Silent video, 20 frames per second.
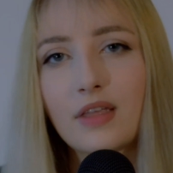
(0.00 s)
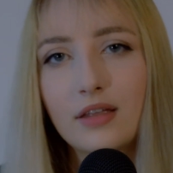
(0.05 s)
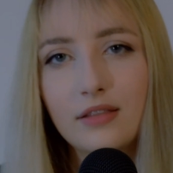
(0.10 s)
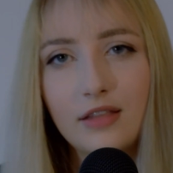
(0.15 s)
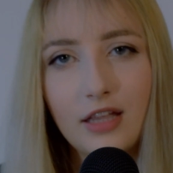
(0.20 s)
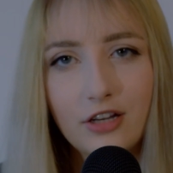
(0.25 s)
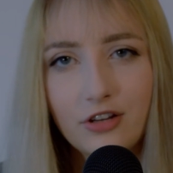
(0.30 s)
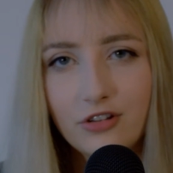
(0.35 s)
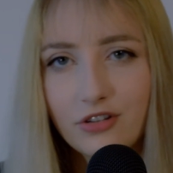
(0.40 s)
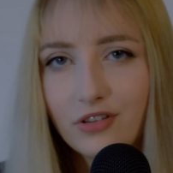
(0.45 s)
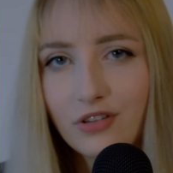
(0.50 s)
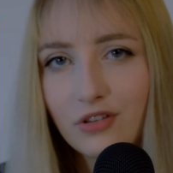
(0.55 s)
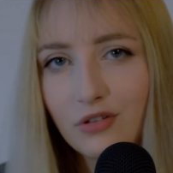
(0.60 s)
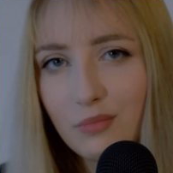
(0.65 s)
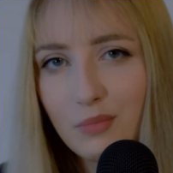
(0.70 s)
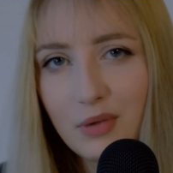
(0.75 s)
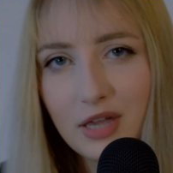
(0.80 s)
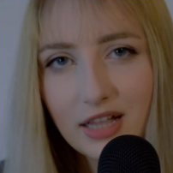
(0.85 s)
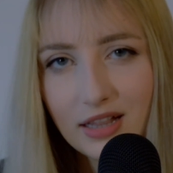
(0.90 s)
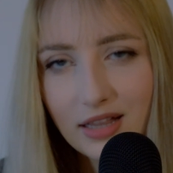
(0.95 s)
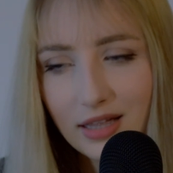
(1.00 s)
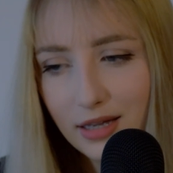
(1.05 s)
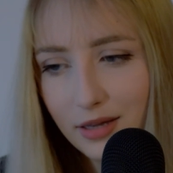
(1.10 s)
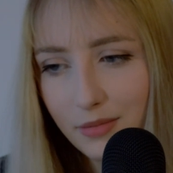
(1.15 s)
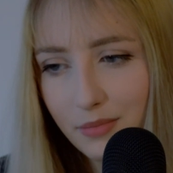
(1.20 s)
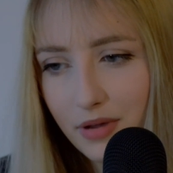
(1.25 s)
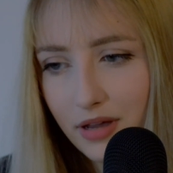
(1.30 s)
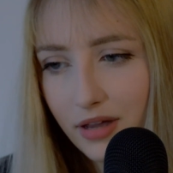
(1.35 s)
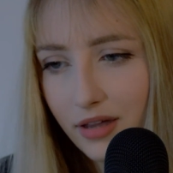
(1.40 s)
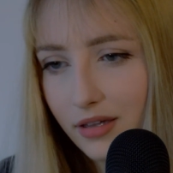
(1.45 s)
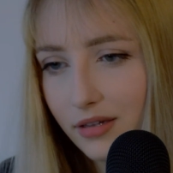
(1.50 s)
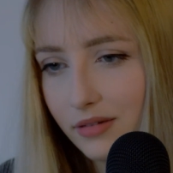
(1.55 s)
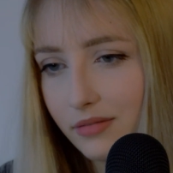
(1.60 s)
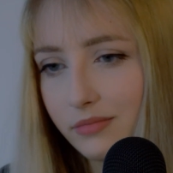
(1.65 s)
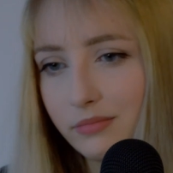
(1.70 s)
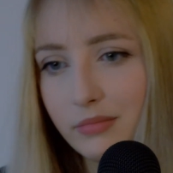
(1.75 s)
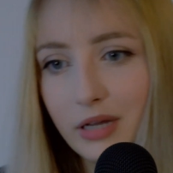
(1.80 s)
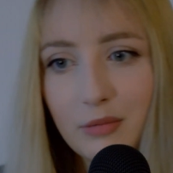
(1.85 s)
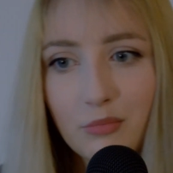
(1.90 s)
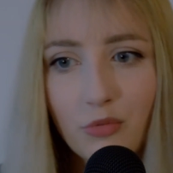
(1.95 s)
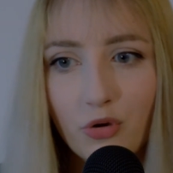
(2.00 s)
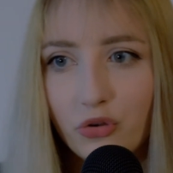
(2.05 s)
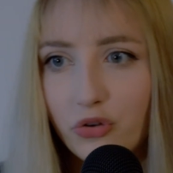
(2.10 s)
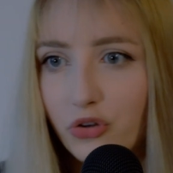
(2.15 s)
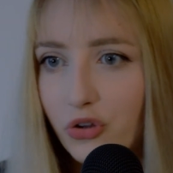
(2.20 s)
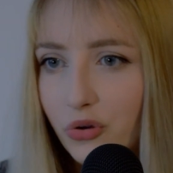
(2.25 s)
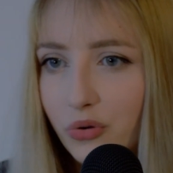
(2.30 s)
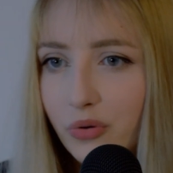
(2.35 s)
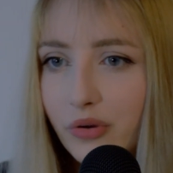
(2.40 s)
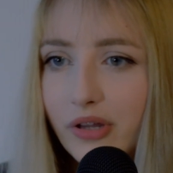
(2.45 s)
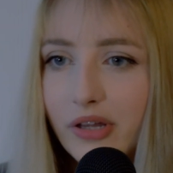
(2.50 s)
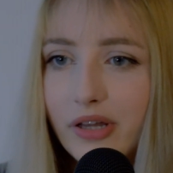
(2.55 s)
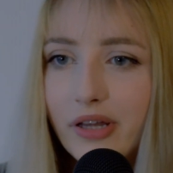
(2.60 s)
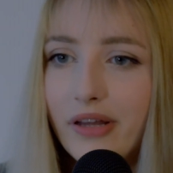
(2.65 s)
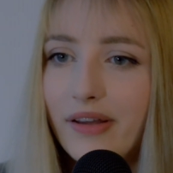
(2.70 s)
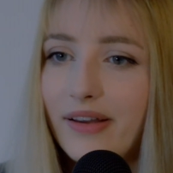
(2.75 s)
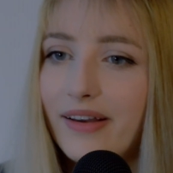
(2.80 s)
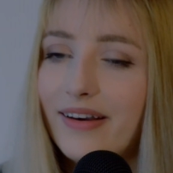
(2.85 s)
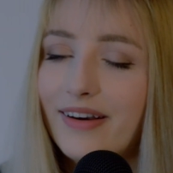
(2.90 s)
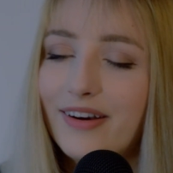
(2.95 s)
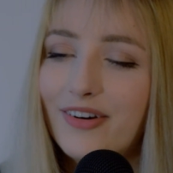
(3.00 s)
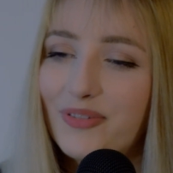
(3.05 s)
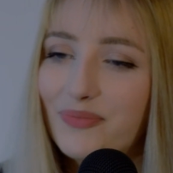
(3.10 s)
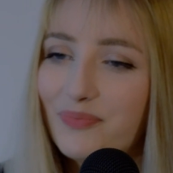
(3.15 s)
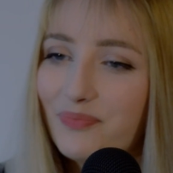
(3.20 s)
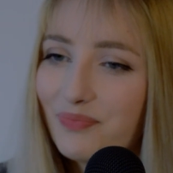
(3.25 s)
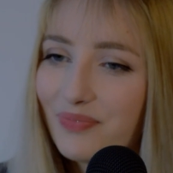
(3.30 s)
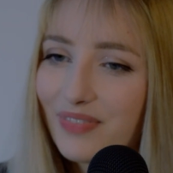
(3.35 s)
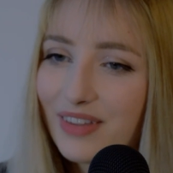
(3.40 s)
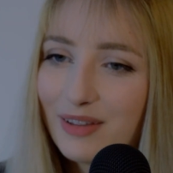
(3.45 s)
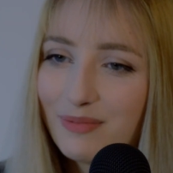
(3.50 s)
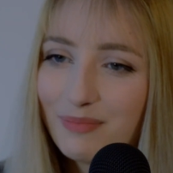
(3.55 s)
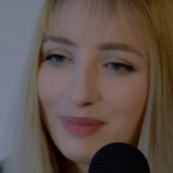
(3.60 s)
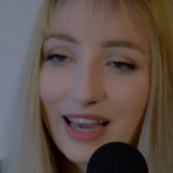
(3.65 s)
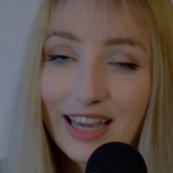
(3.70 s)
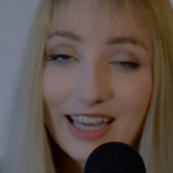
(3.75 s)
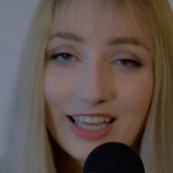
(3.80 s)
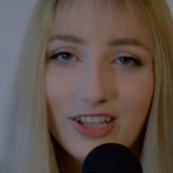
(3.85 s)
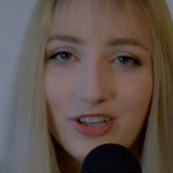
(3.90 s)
That used to be, like, my motto back